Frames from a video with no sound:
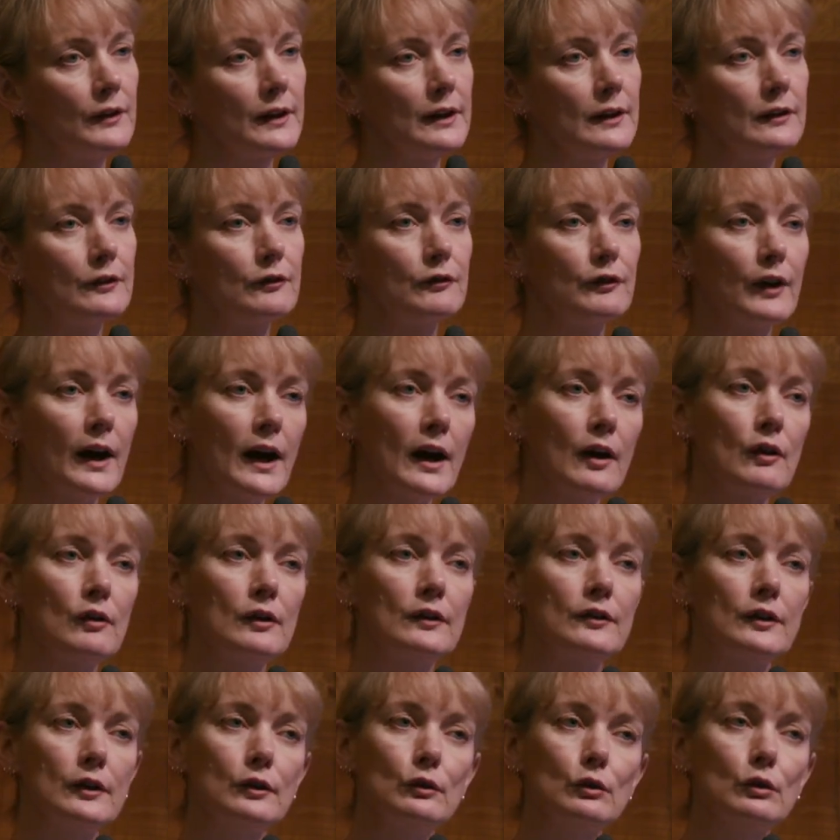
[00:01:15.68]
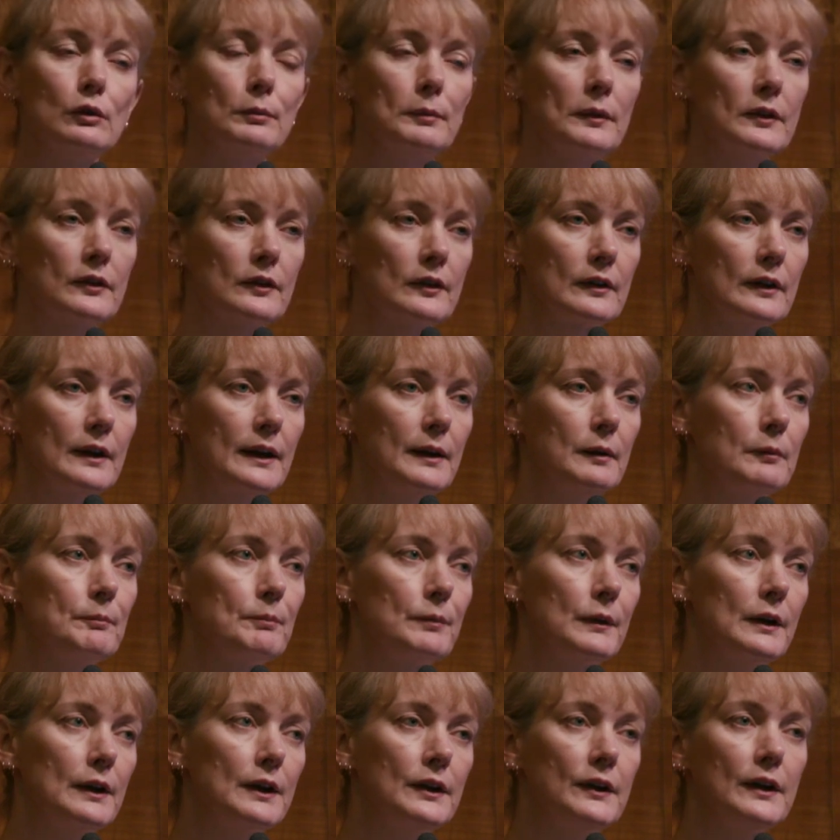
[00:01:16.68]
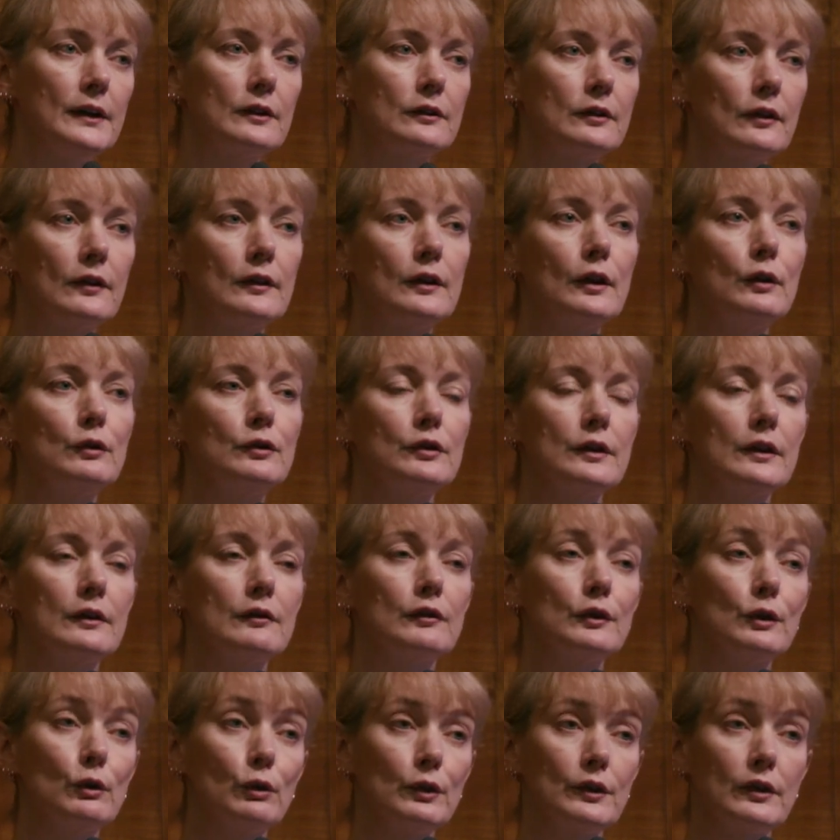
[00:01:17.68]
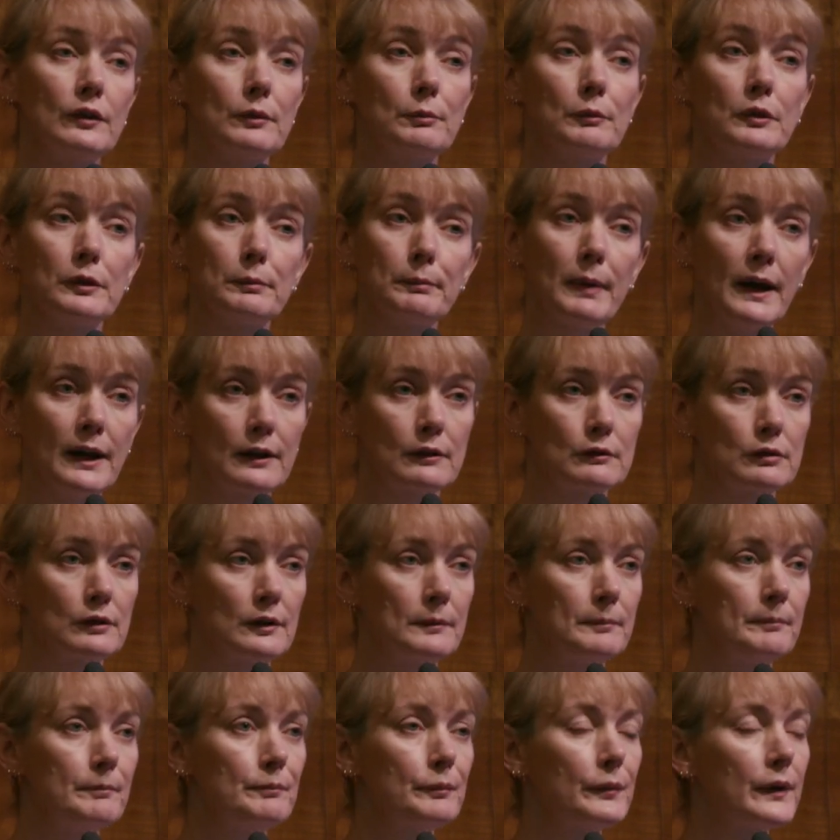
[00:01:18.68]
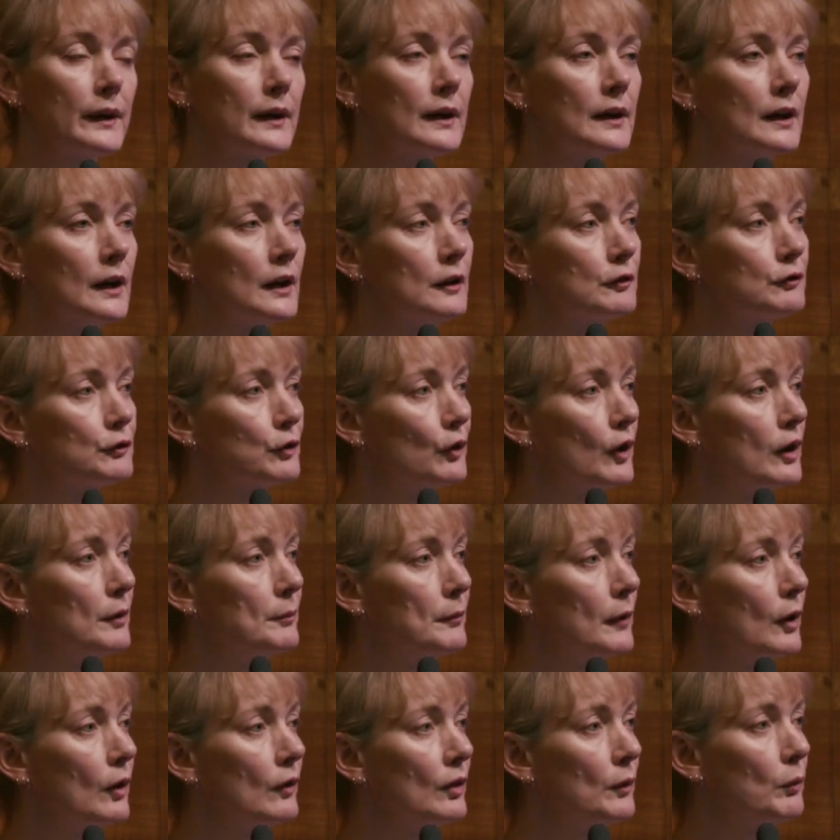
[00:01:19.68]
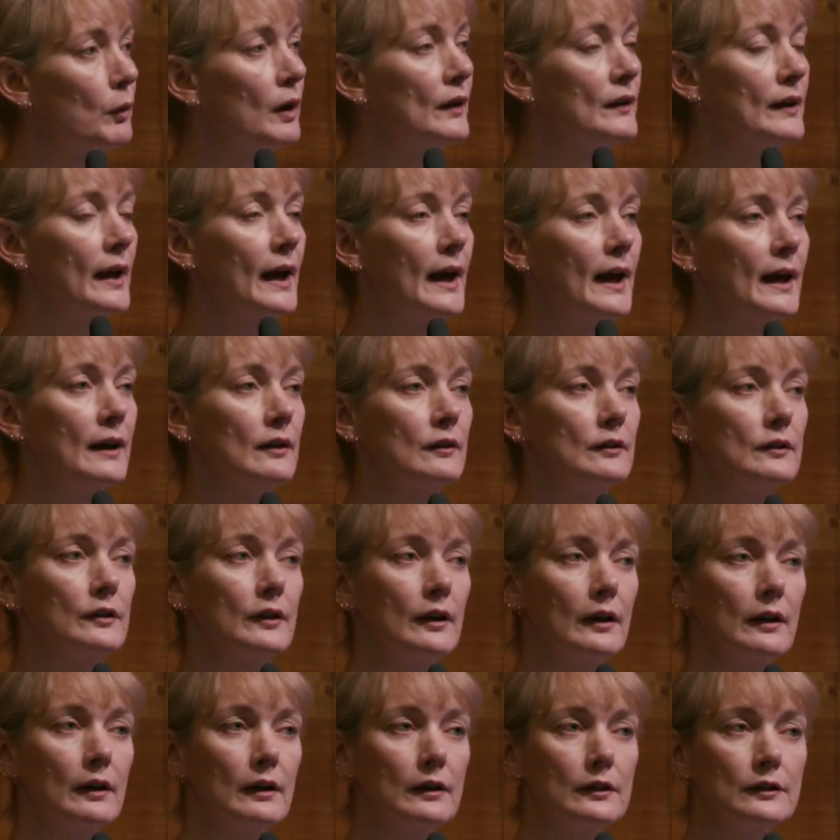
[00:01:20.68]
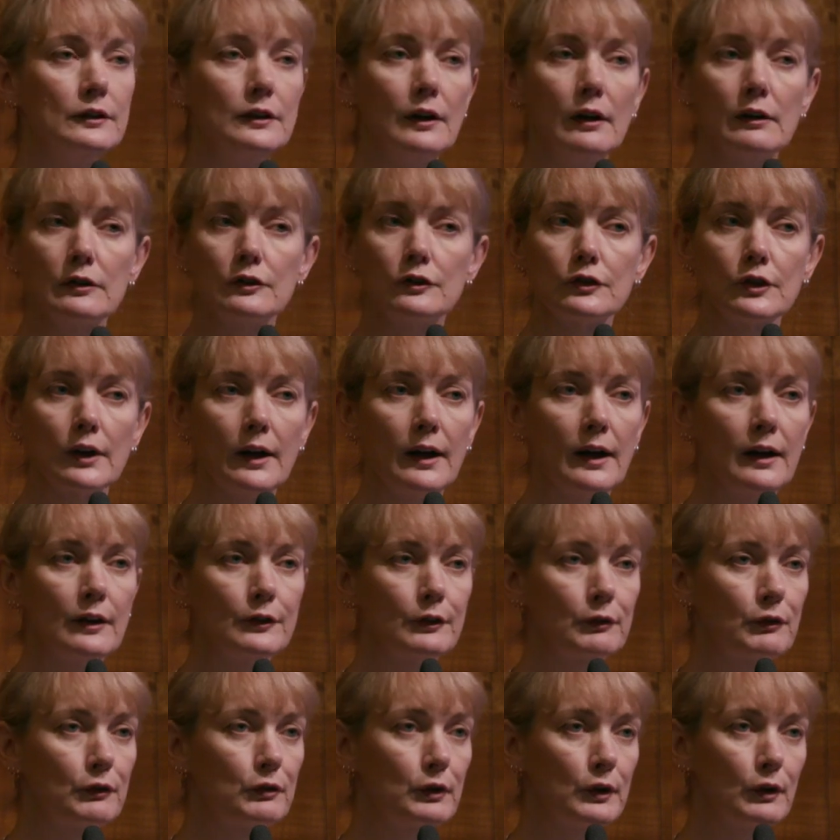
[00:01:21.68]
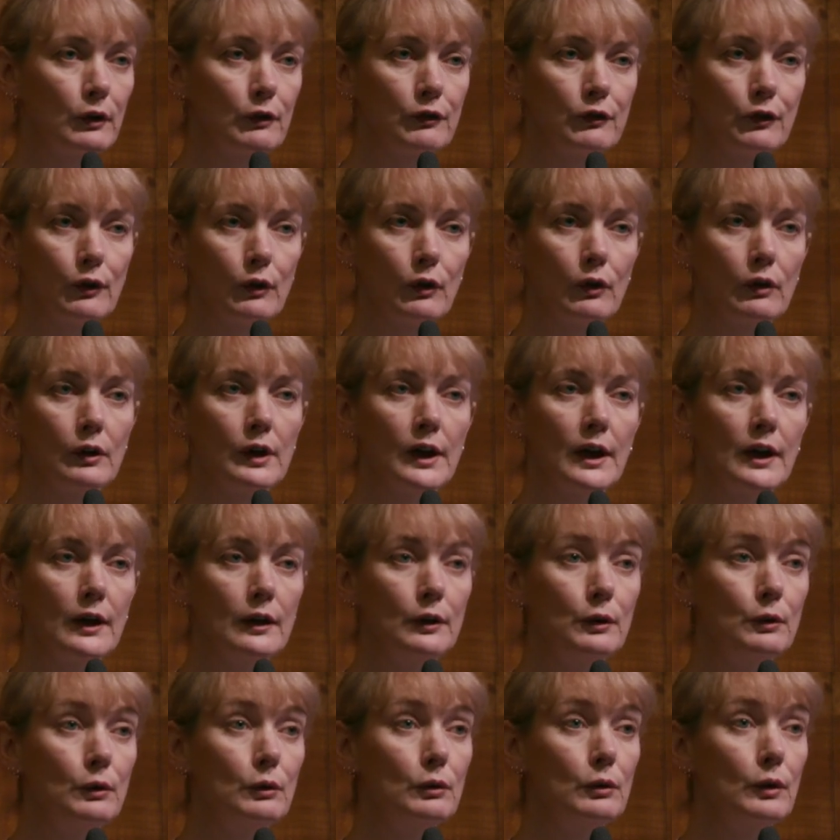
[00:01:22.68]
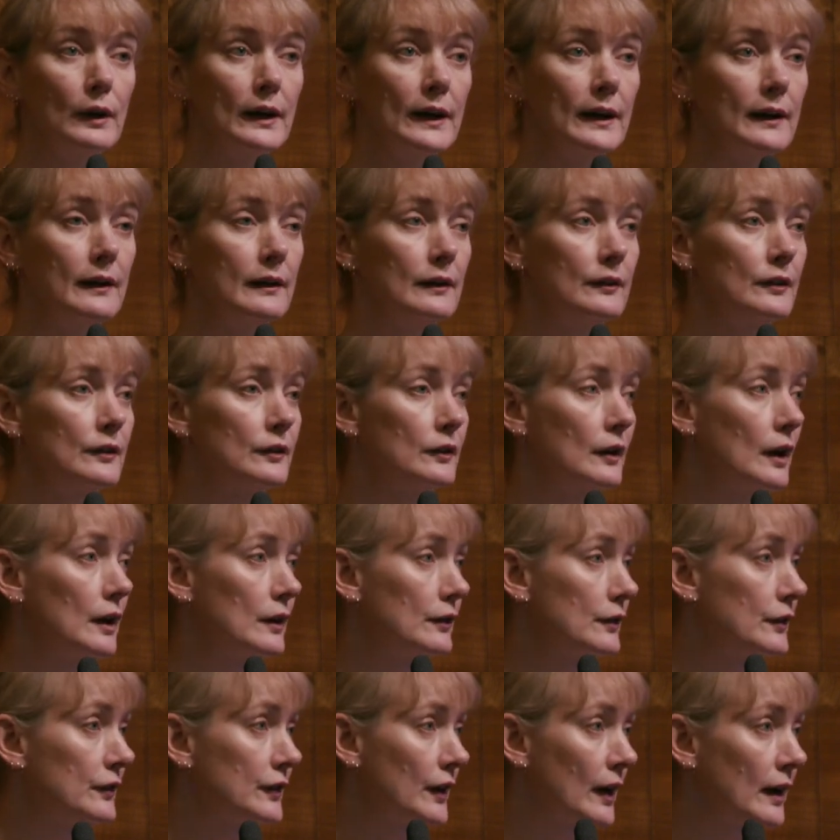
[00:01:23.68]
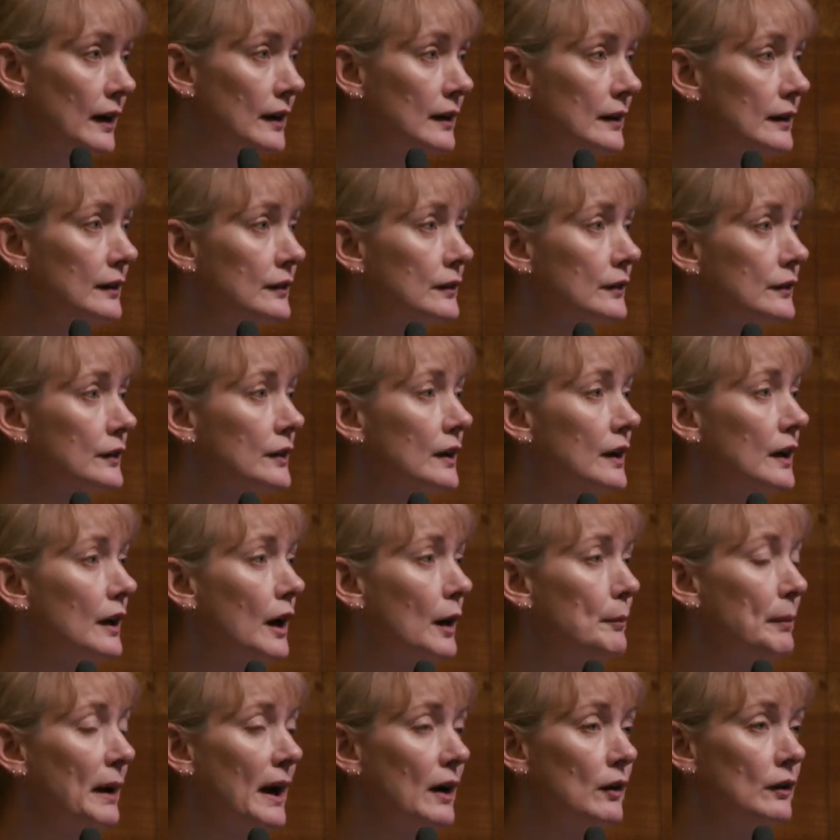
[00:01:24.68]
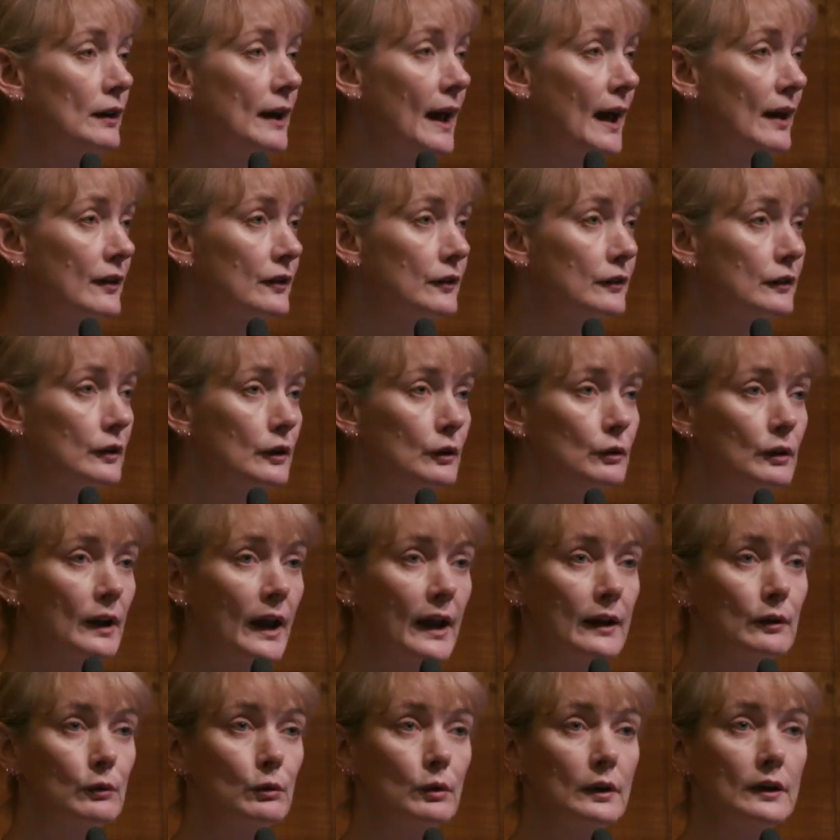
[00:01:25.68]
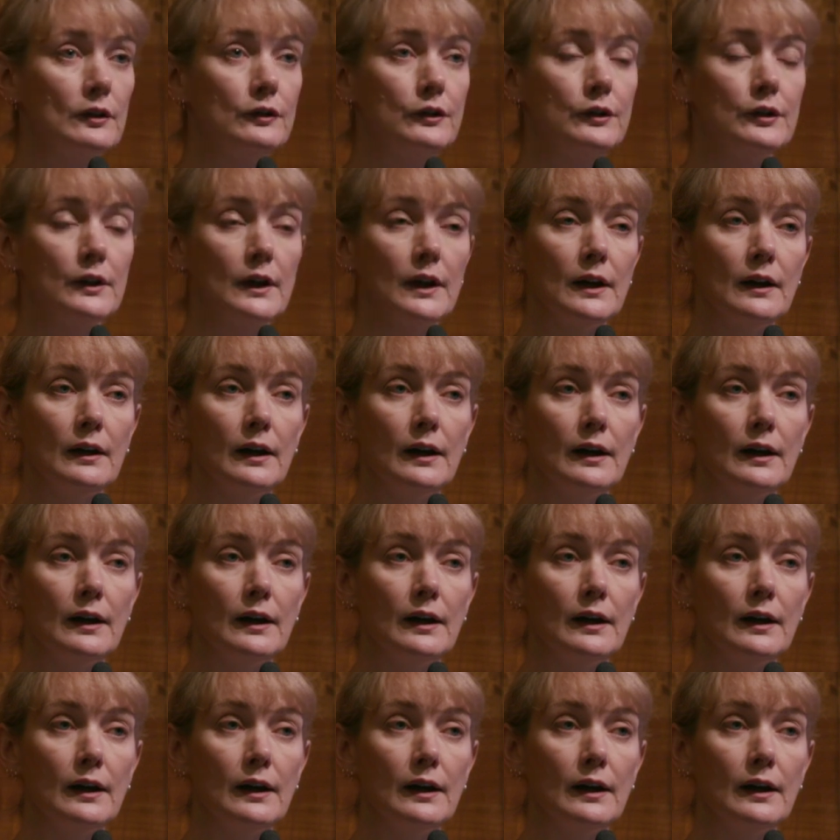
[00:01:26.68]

of these varies enormously, leading to the notion of an autism spectrum. From, on the one hand, a young child of 3 or 4 who is silent, apparently has no language,